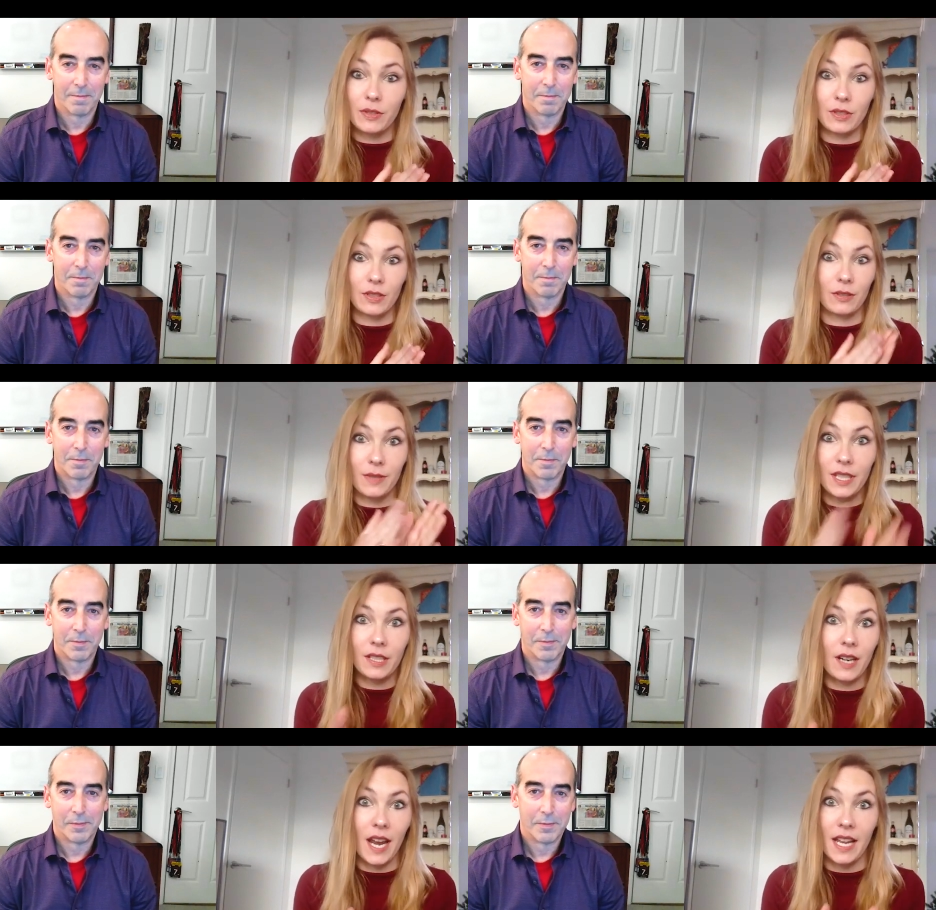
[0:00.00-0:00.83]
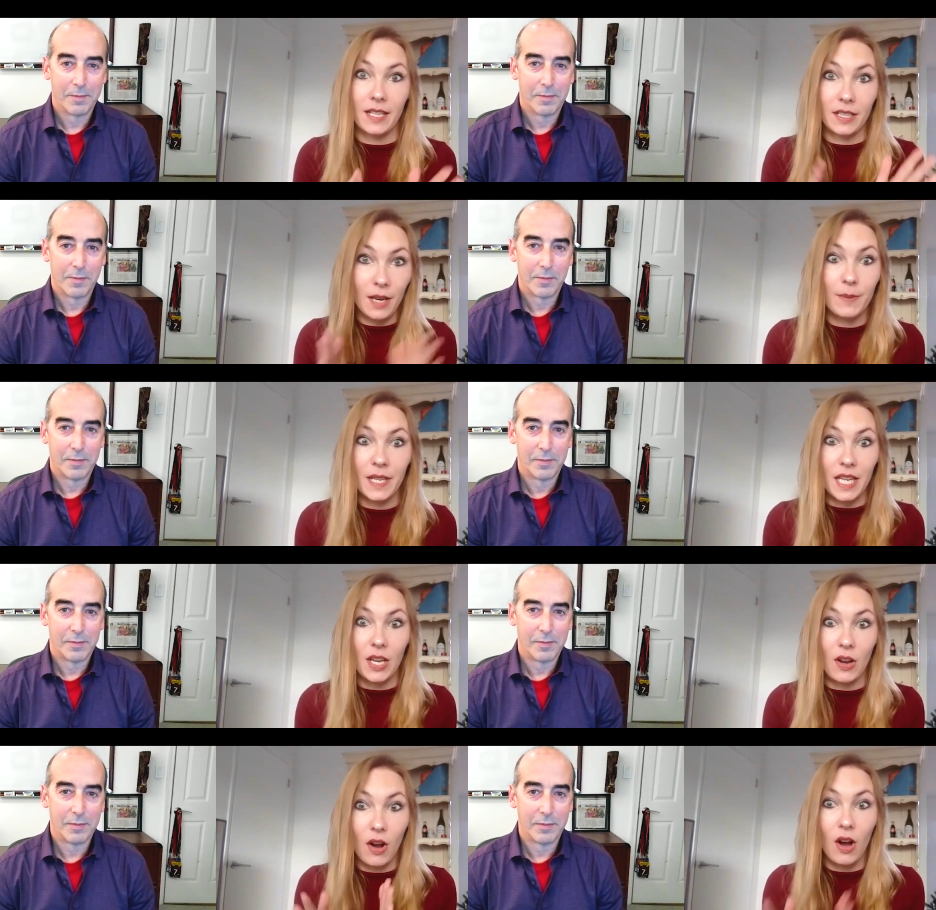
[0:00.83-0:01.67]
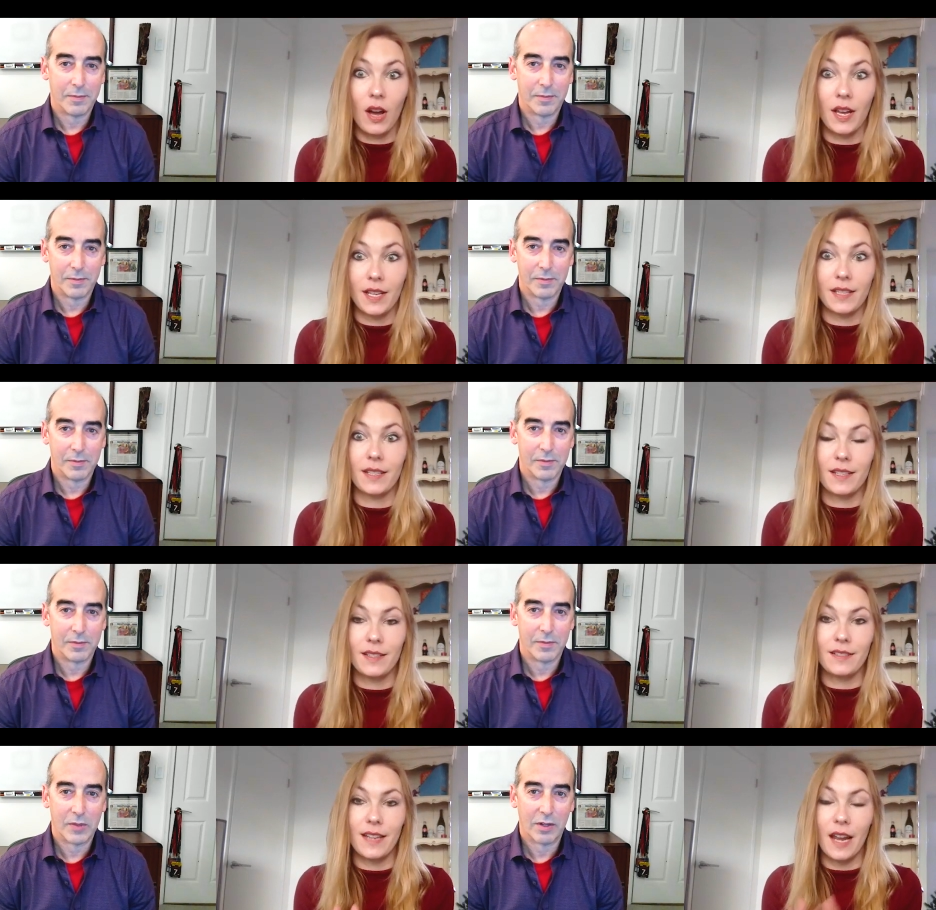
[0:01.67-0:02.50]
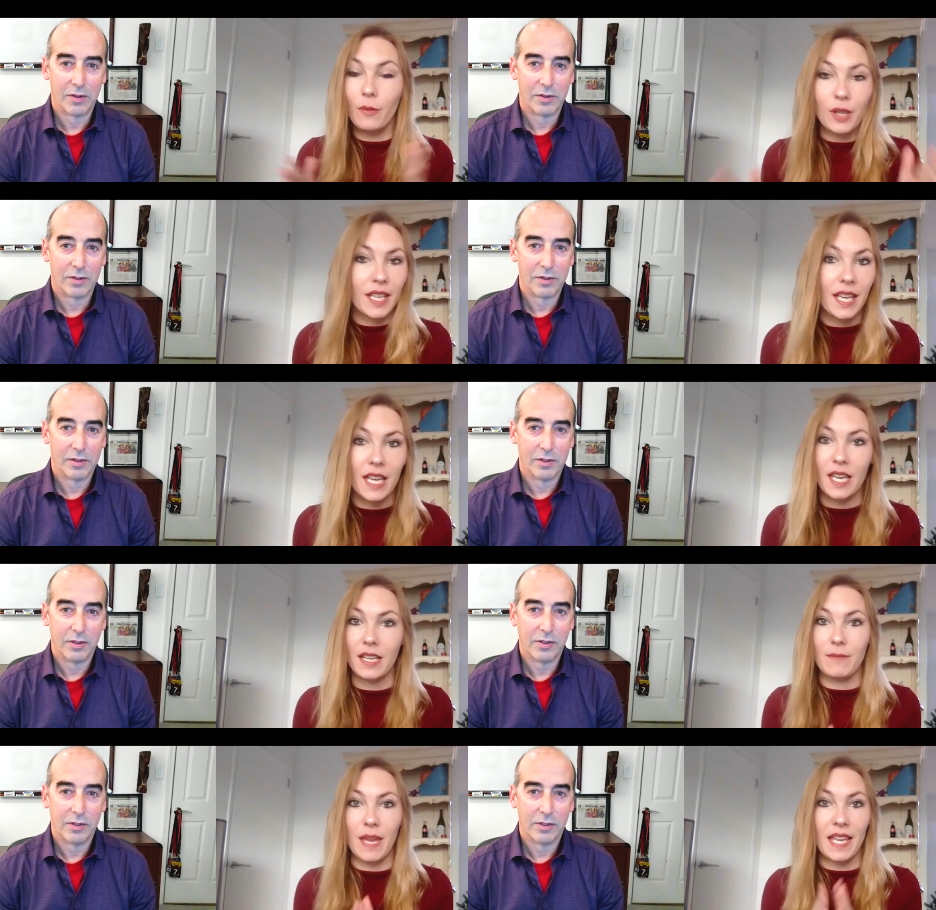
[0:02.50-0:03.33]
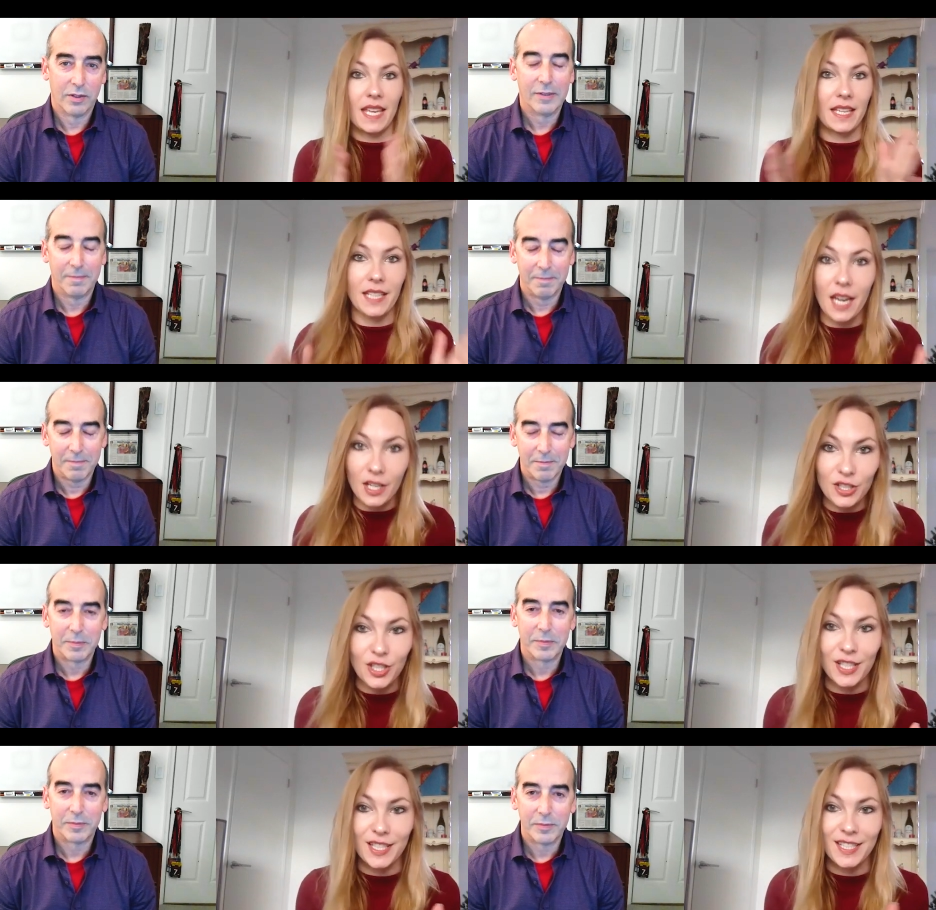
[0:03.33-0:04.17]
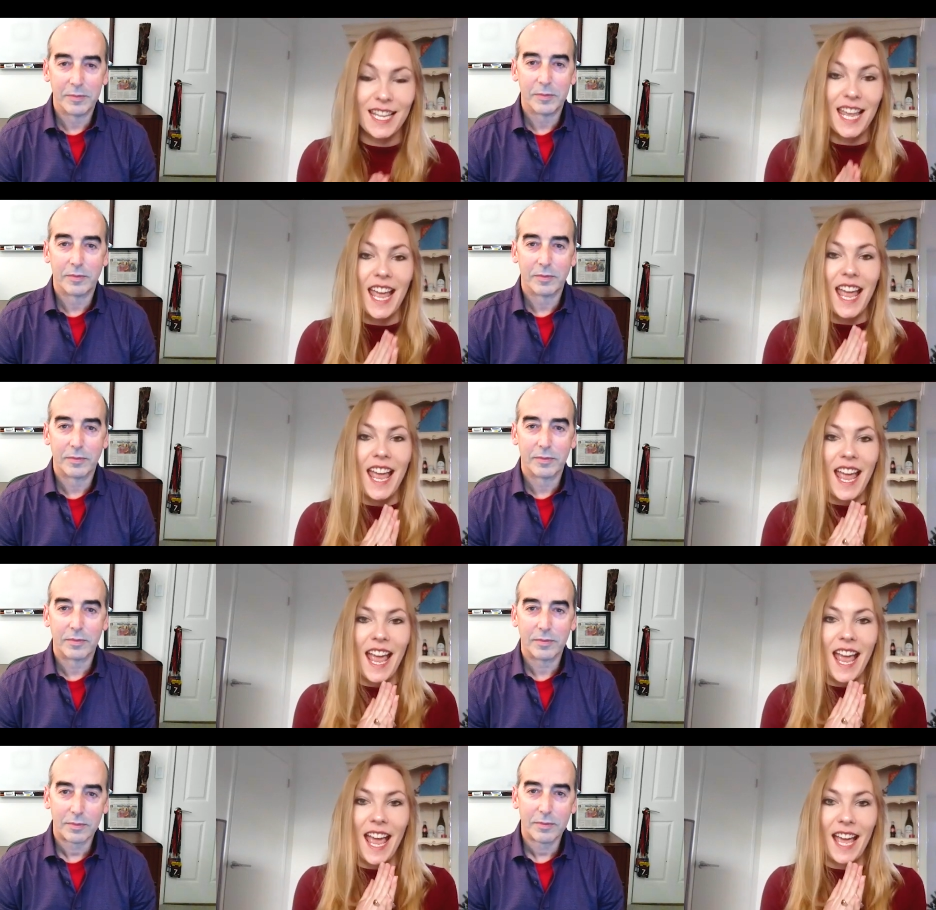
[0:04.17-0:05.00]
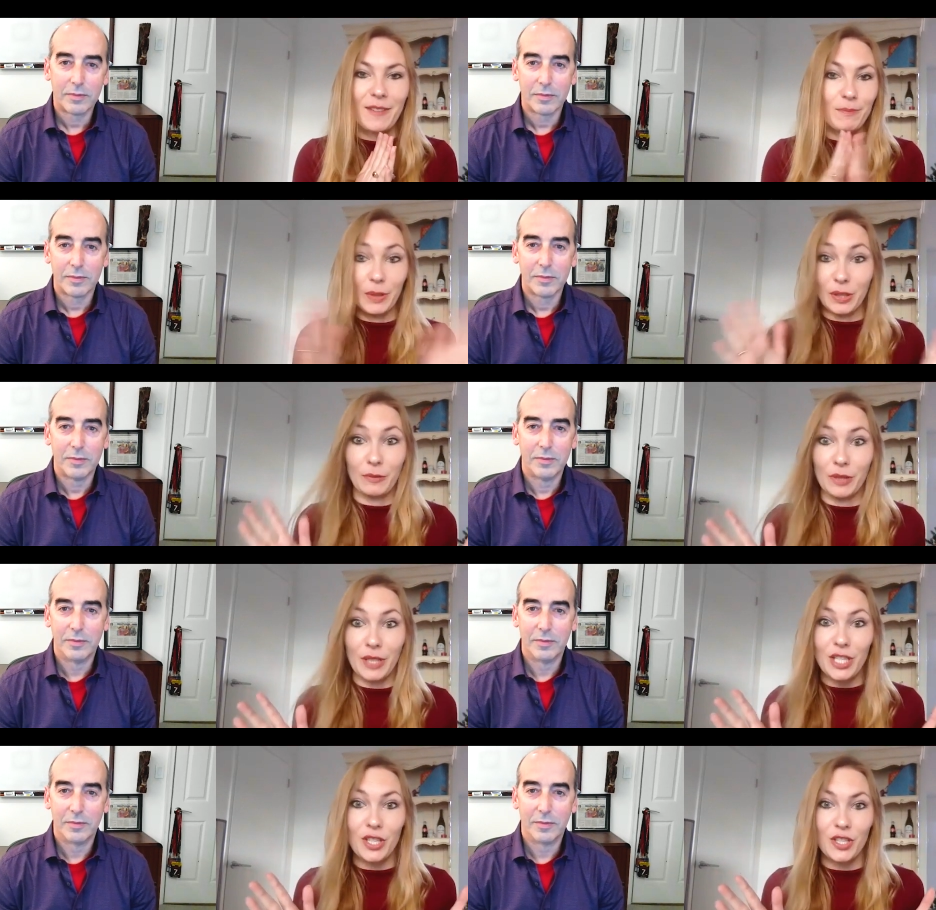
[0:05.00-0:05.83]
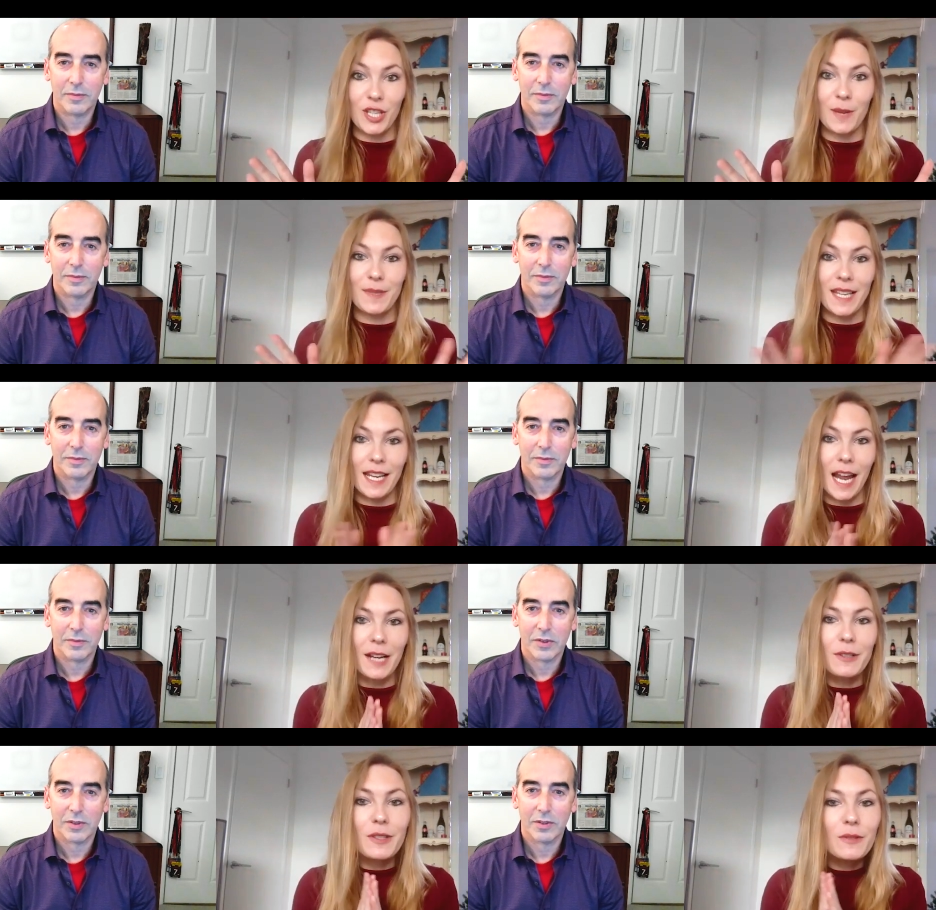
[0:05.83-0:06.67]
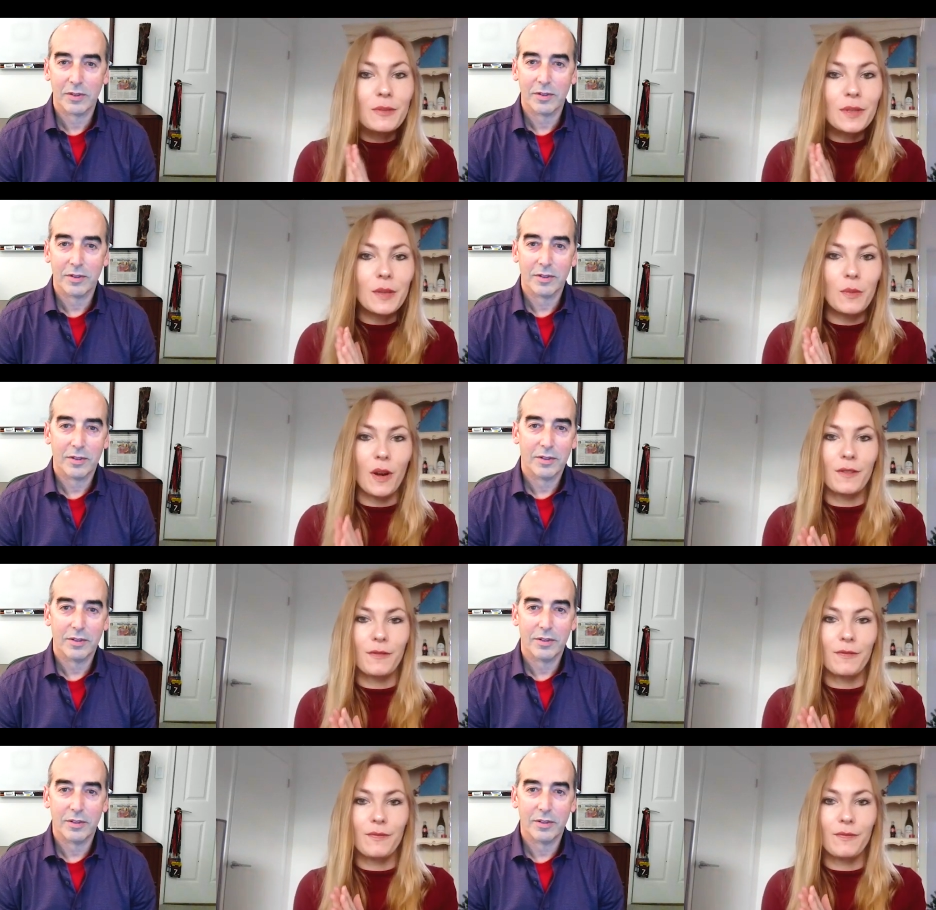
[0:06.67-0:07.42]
Speaker 1: built your career and company on networking, making connections, and building relationships. And I just really want